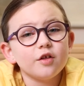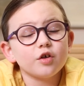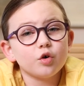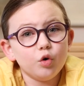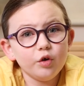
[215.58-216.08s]

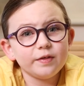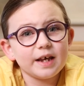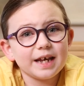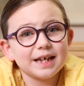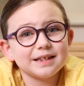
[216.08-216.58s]
The cool
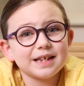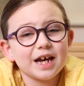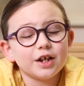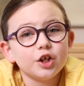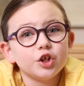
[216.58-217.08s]
thing is
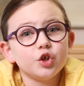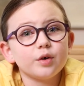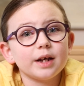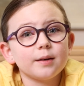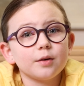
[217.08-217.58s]
that you
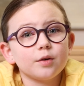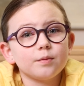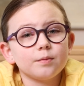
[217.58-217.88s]
can